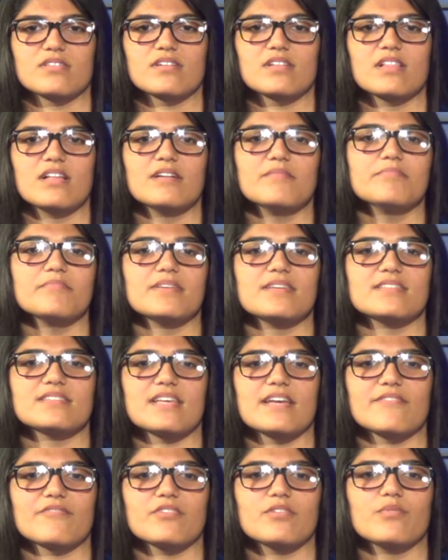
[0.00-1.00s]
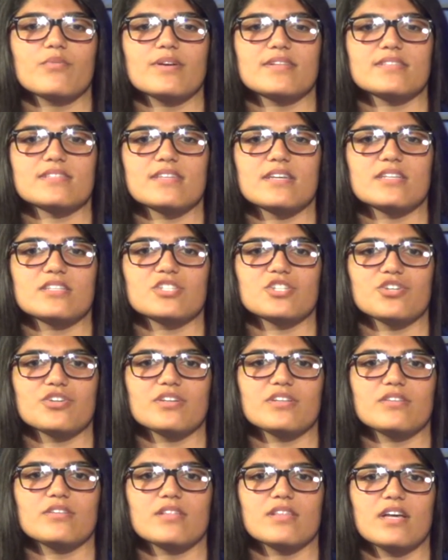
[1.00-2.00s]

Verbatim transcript: The club meets every Wednesday during